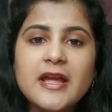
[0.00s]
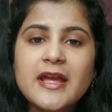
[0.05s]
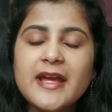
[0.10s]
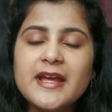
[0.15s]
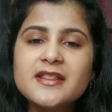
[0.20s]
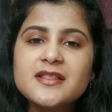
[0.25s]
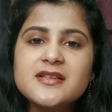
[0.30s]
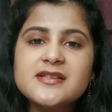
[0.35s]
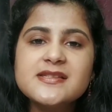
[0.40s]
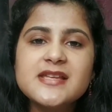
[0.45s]

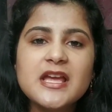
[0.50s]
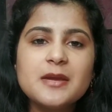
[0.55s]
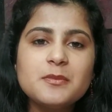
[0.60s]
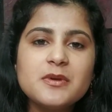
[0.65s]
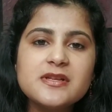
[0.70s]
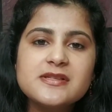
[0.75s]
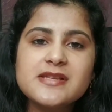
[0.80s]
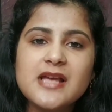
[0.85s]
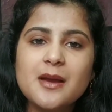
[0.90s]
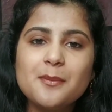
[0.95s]
In the
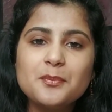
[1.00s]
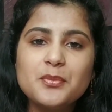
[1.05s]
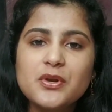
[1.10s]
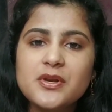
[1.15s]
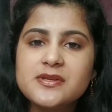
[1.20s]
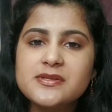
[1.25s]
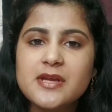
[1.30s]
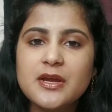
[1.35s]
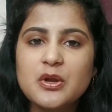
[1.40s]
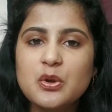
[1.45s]
same example
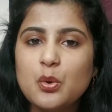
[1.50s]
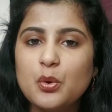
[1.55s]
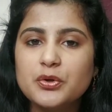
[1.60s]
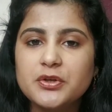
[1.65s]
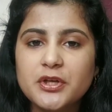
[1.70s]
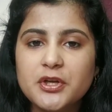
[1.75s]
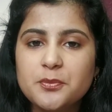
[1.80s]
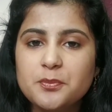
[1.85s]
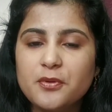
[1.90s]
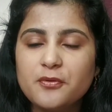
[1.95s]
as I
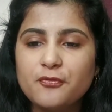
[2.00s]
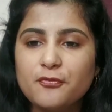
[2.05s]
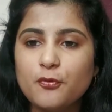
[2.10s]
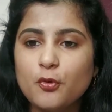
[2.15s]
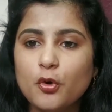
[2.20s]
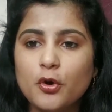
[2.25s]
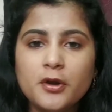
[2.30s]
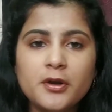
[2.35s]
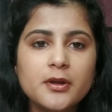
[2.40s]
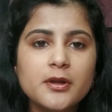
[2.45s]
quoted
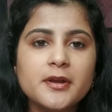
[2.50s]
before